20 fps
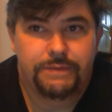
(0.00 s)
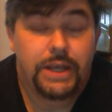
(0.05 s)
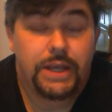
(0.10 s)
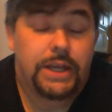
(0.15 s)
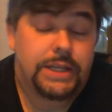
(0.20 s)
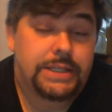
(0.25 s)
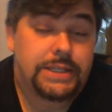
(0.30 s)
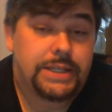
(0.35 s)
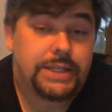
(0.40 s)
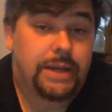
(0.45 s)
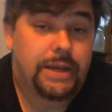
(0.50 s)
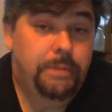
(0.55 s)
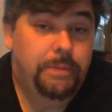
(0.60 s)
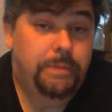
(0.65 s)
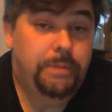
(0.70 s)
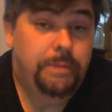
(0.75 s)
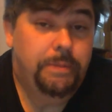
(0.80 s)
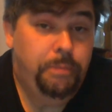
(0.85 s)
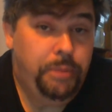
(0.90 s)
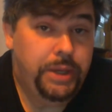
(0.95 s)
Some
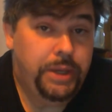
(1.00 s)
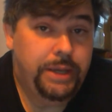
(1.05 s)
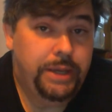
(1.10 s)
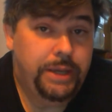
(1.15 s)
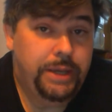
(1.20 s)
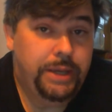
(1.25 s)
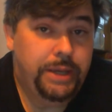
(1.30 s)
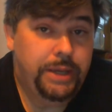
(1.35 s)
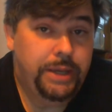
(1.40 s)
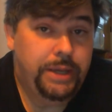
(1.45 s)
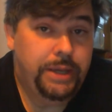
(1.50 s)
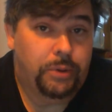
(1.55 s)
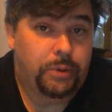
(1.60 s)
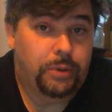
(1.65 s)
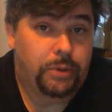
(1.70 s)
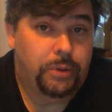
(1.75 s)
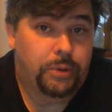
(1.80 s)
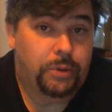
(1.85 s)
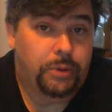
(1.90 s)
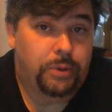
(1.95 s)
people,
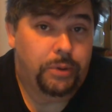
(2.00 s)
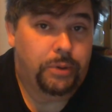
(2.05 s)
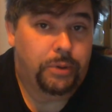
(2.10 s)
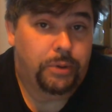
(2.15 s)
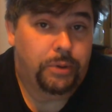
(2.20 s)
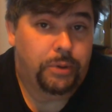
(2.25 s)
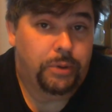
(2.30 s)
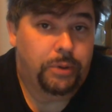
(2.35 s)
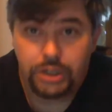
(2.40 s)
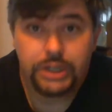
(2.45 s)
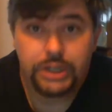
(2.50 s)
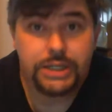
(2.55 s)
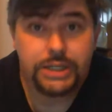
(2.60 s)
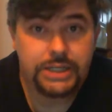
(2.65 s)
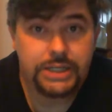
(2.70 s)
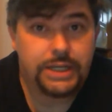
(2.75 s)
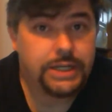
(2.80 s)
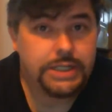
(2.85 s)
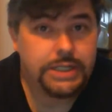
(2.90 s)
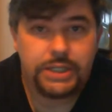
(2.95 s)
including Luther, because he
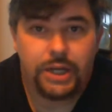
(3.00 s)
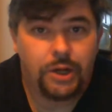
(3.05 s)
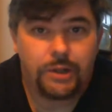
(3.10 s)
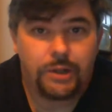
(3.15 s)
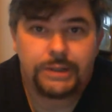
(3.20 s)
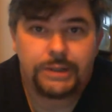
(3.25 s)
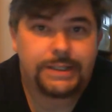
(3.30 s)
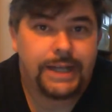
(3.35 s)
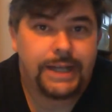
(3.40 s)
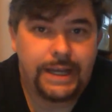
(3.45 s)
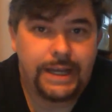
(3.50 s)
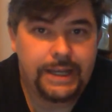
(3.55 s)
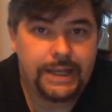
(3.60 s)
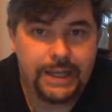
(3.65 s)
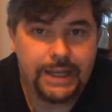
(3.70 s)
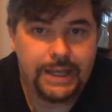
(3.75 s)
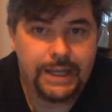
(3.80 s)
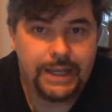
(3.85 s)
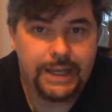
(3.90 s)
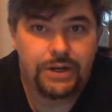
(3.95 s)
does all tie
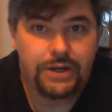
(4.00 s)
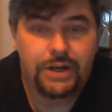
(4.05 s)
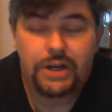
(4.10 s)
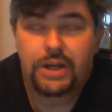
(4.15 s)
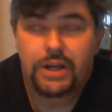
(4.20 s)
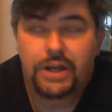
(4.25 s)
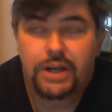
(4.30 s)
together,